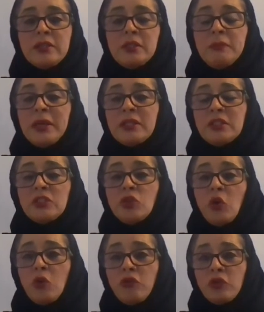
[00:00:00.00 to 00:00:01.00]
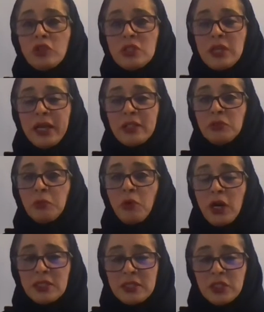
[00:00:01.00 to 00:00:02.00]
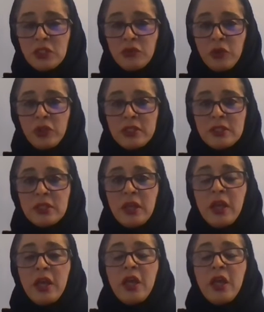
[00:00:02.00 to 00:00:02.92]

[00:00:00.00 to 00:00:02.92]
independent oversight process for this.